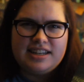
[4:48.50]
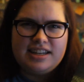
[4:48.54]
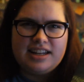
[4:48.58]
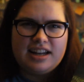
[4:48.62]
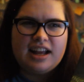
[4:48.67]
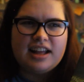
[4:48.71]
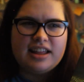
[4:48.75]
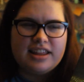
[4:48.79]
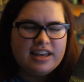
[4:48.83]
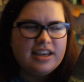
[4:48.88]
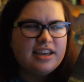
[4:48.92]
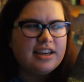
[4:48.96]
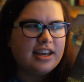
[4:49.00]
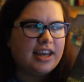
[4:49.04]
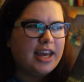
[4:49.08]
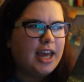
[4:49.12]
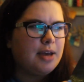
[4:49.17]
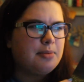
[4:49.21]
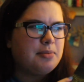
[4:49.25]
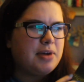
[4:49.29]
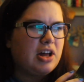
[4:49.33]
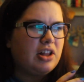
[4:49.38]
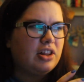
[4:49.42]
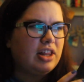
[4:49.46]
I think it
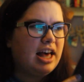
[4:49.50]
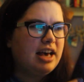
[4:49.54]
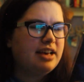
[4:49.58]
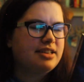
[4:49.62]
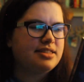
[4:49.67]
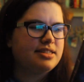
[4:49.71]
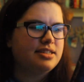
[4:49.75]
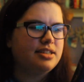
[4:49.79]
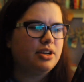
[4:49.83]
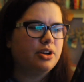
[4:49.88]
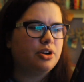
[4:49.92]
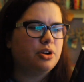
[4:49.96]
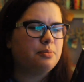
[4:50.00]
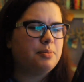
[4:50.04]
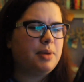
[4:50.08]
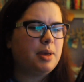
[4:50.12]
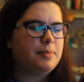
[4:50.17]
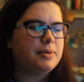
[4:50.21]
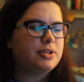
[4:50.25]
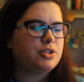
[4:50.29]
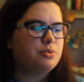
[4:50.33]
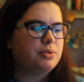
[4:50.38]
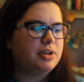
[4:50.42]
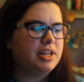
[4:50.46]
came out last year,
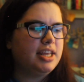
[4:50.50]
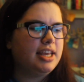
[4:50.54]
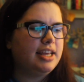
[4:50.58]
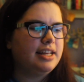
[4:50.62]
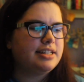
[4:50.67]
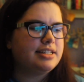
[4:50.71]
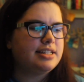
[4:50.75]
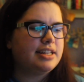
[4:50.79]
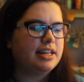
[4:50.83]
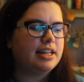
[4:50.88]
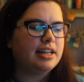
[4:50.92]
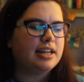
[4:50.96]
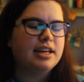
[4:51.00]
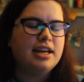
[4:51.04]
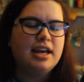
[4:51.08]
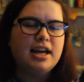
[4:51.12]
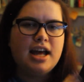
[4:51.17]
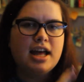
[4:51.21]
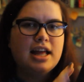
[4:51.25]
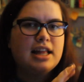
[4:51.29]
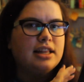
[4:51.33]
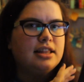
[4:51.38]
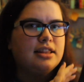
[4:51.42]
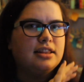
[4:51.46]
maybe 2018.
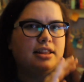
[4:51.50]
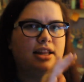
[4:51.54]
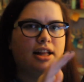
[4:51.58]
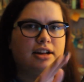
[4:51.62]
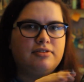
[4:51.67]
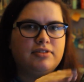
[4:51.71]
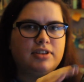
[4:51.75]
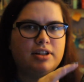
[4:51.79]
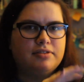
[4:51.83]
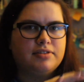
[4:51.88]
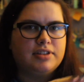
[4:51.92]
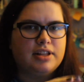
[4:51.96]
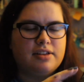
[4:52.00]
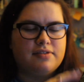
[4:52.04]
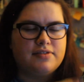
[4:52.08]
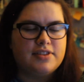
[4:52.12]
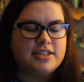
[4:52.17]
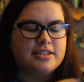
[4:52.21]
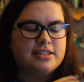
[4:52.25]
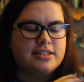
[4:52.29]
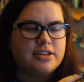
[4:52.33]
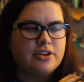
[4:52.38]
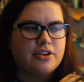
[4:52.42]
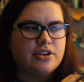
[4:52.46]
Love
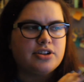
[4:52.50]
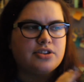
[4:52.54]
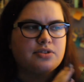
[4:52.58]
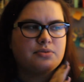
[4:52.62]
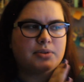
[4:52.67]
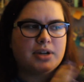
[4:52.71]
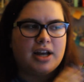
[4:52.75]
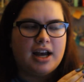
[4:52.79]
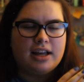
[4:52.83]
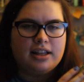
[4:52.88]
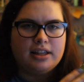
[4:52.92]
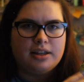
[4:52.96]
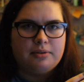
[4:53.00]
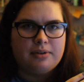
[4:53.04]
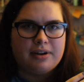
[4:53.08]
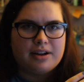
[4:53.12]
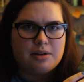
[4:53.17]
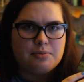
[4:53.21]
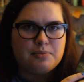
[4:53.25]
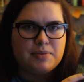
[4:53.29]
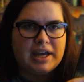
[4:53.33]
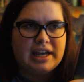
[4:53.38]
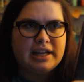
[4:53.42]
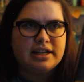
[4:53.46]
this series, would highly
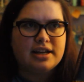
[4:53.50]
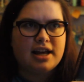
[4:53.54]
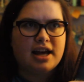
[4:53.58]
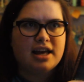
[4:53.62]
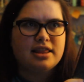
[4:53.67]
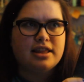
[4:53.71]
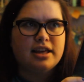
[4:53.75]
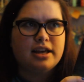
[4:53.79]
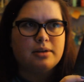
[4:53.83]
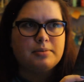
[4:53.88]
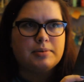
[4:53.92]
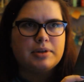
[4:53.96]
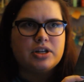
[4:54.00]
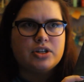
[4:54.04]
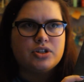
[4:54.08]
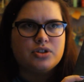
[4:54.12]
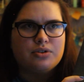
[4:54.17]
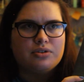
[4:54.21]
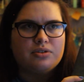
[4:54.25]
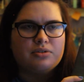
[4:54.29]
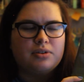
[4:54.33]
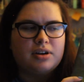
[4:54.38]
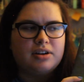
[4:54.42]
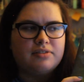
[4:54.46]
recommend. I think I'm going to
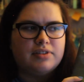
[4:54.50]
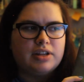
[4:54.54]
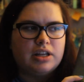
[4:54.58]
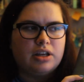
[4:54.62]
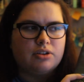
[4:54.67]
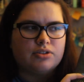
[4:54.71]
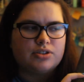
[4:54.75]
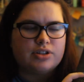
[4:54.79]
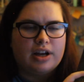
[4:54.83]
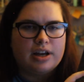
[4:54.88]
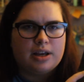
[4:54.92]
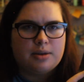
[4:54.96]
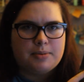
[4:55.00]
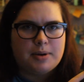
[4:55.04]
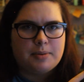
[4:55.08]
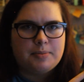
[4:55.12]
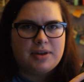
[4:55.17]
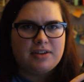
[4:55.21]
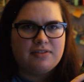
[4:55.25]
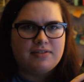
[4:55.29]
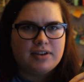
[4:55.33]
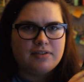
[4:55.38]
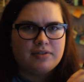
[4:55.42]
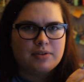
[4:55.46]
do a video talking about
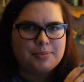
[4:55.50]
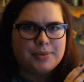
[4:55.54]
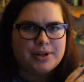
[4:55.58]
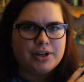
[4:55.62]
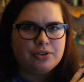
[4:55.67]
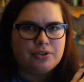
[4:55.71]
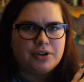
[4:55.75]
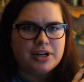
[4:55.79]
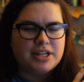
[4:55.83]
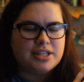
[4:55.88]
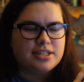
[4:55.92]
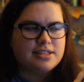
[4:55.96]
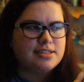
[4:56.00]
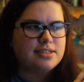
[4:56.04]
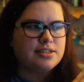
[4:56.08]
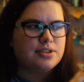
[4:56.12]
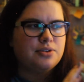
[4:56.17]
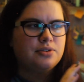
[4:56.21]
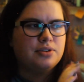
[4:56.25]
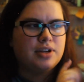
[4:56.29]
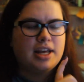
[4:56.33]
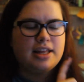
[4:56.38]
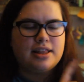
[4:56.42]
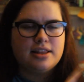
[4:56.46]
my favorite middle grades
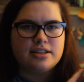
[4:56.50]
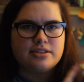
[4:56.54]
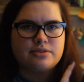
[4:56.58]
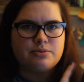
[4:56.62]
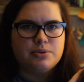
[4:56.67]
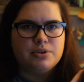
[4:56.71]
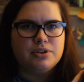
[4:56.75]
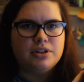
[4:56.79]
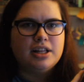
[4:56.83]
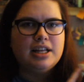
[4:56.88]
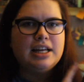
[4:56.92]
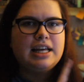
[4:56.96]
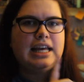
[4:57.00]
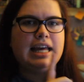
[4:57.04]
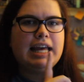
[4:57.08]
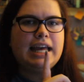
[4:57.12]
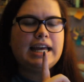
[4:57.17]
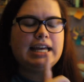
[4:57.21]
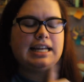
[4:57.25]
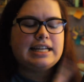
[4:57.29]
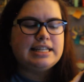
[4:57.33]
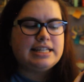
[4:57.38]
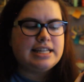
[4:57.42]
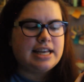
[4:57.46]
soon, and this will
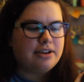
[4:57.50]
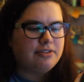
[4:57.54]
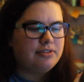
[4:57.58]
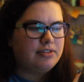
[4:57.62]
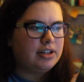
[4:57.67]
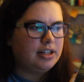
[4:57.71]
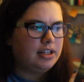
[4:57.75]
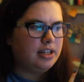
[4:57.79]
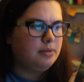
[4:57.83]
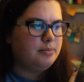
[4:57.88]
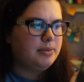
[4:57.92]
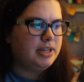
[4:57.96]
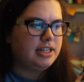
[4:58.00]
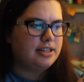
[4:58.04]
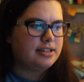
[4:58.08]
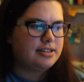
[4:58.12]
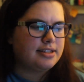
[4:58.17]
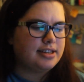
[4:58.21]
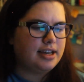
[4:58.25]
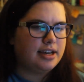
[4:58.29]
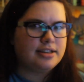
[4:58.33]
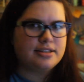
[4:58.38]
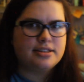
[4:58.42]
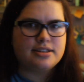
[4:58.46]
definitely be
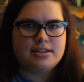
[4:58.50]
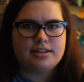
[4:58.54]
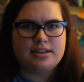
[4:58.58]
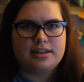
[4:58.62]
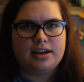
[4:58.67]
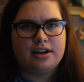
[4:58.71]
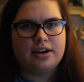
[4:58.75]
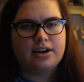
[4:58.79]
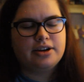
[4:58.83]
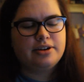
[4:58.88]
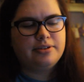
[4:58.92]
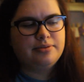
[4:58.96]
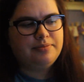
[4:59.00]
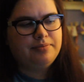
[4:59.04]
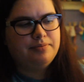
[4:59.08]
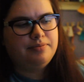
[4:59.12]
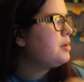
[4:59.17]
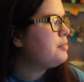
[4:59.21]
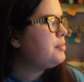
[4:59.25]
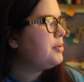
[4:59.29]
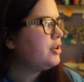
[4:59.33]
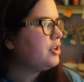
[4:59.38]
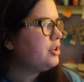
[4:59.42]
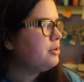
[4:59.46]
discussed there.
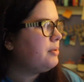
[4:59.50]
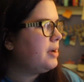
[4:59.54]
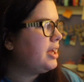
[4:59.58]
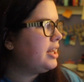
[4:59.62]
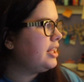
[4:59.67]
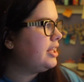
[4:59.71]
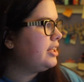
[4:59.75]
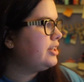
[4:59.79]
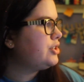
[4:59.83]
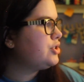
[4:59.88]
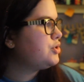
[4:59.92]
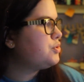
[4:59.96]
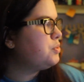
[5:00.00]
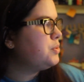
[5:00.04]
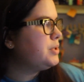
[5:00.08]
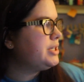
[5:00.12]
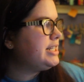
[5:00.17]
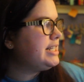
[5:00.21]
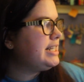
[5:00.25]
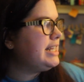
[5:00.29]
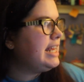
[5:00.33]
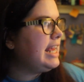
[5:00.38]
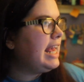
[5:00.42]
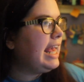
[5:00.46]
A book you read in
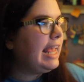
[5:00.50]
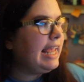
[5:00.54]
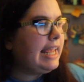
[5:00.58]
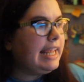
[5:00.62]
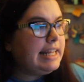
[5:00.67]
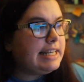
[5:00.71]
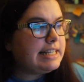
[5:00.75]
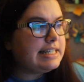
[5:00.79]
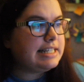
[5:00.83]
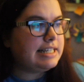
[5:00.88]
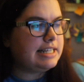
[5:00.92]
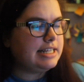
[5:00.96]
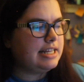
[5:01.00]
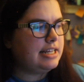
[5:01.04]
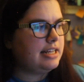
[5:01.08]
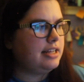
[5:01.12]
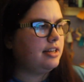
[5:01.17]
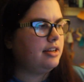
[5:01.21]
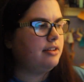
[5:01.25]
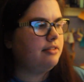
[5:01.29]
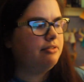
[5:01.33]
2018.